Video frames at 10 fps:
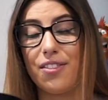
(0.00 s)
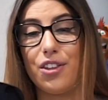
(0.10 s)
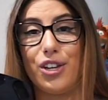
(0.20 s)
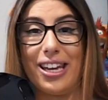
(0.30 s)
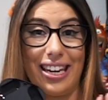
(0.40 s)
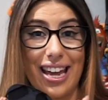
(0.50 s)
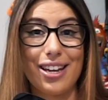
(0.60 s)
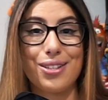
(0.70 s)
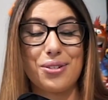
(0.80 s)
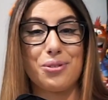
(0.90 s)
and then you get an
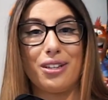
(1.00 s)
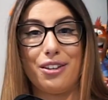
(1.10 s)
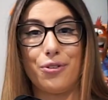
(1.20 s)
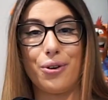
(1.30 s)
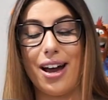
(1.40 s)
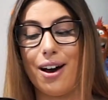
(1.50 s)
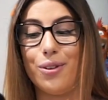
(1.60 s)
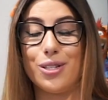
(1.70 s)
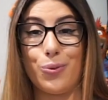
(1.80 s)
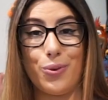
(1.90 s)
extra 24
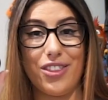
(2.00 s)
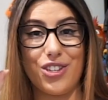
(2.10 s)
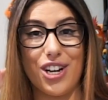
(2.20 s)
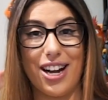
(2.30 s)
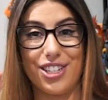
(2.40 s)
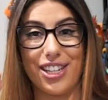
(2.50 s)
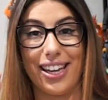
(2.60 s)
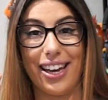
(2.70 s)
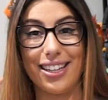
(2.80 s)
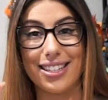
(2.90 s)
hours with the charging
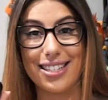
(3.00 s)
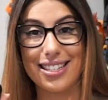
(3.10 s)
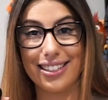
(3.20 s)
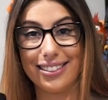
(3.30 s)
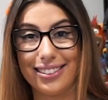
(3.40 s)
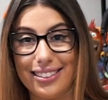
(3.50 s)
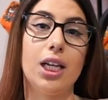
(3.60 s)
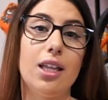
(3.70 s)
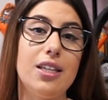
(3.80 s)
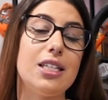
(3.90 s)
case.
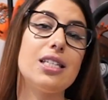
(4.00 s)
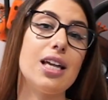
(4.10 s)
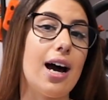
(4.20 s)
This is the